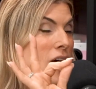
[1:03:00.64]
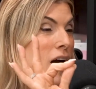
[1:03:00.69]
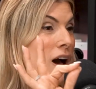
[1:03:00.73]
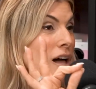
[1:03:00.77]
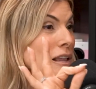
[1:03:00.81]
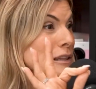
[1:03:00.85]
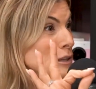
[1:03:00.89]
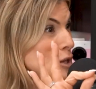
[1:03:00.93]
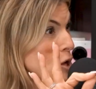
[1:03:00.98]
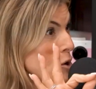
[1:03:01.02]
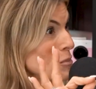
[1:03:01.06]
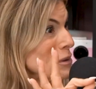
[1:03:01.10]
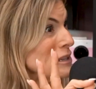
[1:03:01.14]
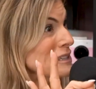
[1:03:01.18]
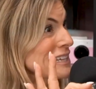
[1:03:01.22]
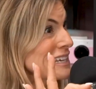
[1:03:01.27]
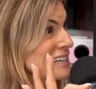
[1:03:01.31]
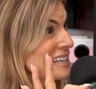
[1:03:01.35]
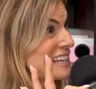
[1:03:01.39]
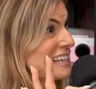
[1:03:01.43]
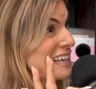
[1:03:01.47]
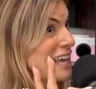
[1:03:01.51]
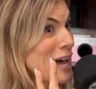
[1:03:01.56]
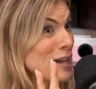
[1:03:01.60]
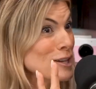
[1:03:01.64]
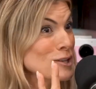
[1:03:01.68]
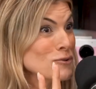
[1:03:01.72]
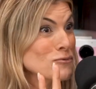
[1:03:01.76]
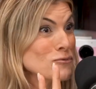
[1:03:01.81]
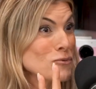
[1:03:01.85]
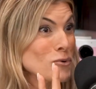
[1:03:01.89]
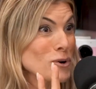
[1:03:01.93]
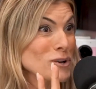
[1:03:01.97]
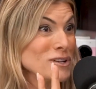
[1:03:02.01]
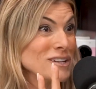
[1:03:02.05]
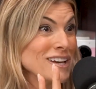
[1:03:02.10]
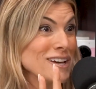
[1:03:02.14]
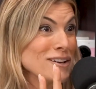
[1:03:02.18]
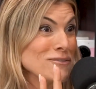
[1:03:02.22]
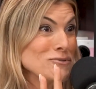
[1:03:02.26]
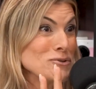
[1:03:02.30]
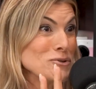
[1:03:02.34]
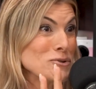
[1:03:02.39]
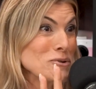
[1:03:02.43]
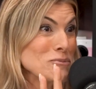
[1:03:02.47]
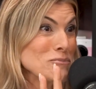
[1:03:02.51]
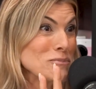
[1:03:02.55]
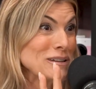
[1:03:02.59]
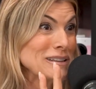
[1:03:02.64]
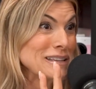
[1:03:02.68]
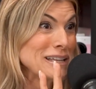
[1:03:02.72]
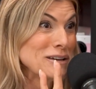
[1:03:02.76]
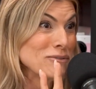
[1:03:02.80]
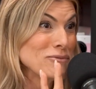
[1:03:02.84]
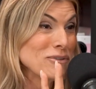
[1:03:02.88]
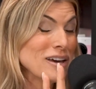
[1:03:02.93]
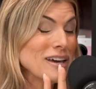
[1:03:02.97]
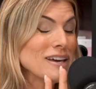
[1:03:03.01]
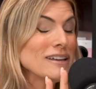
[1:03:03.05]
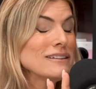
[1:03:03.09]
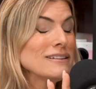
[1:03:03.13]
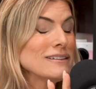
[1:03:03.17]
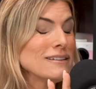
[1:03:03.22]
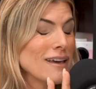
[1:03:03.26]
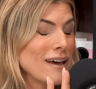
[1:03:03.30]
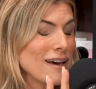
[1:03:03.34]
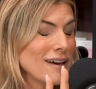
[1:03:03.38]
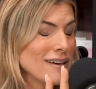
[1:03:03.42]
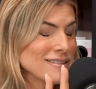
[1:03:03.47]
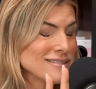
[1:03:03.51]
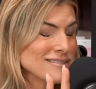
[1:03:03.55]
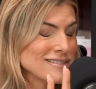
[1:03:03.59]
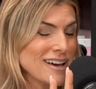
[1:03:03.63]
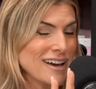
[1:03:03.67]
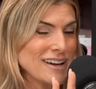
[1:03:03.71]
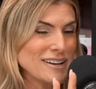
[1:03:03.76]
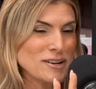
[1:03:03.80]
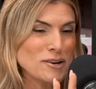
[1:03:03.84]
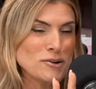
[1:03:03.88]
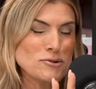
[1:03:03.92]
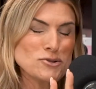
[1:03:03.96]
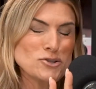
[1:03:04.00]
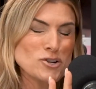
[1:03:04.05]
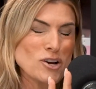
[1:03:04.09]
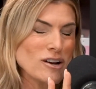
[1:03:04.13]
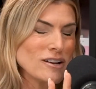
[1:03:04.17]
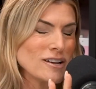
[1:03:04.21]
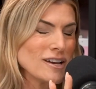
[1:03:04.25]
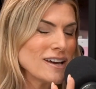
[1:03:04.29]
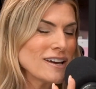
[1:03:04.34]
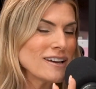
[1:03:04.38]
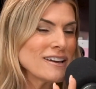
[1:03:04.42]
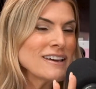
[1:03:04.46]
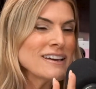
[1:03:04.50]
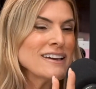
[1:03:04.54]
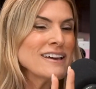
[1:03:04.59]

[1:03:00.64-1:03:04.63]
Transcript: Loma Linda, California, if you can believe it. Yes, okay. I know, shocking.